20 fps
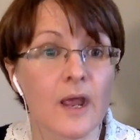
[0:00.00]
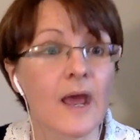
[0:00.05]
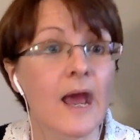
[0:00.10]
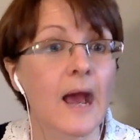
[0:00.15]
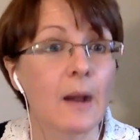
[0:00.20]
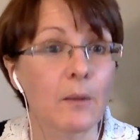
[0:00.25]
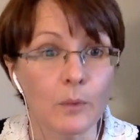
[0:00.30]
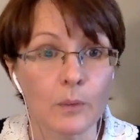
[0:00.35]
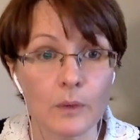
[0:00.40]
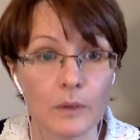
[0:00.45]

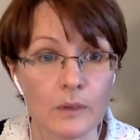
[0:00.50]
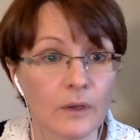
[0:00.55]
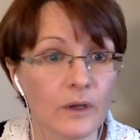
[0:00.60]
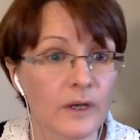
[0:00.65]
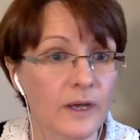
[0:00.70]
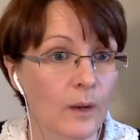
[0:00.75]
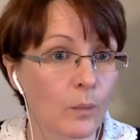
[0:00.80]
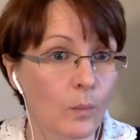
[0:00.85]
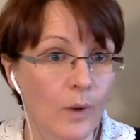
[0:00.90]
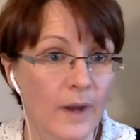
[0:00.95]
And we'll
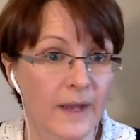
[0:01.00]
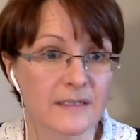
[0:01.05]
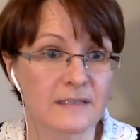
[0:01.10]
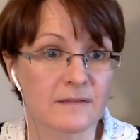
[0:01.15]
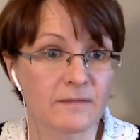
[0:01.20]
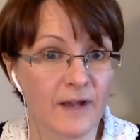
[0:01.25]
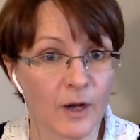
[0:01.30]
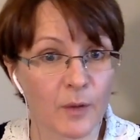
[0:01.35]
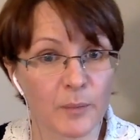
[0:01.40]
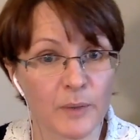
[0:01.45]
look at ways
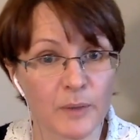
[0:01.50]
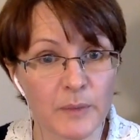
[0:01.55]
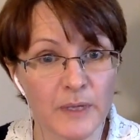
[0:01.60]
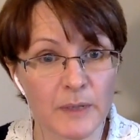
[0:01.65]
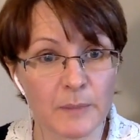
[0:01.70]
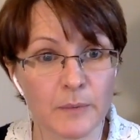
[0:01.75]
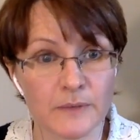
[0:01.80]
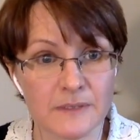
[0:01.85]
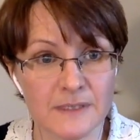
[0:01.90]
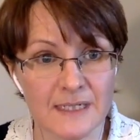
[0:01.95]
of helping
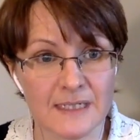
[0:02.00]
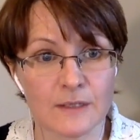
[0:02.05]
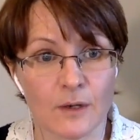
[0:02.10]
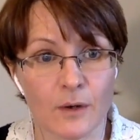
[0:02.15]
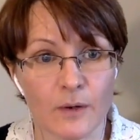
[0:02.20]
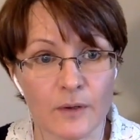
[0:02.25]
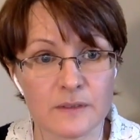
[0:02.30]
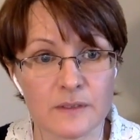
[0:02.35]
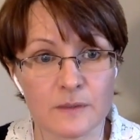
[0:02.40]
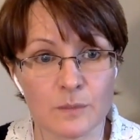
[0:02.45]
people
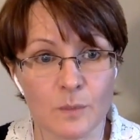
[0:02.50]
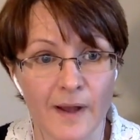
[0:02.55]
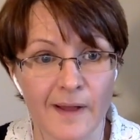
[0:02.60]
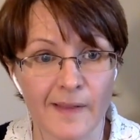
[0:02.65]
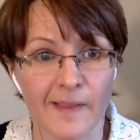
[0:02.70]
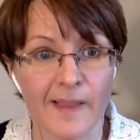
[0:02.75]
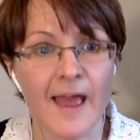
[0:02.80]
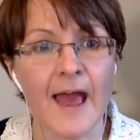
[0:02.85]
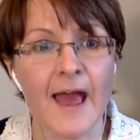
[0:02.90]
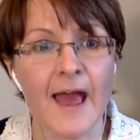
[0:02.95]
detox as well.